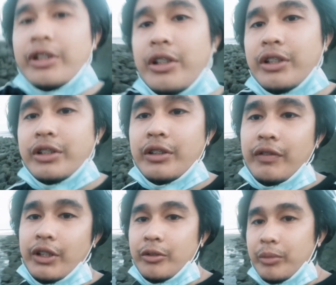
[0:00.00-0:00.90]
this
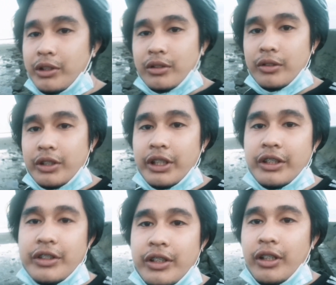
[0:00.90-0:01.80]
environment
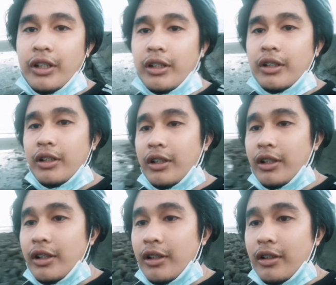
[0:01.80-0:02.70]
contains
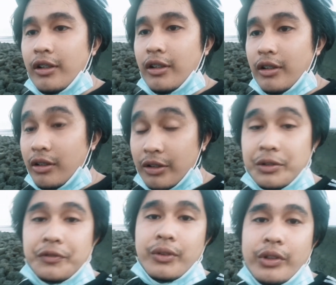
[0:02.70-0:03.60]
lots
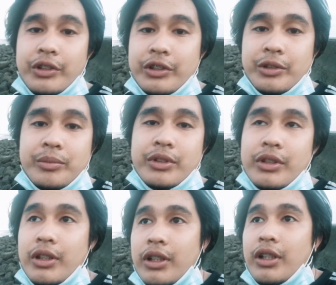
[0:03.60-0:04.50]
of organisms,
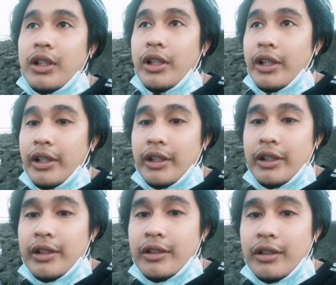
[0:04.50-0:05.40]

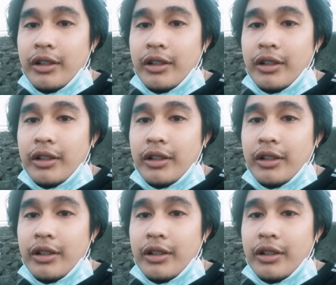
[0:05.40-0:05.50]
and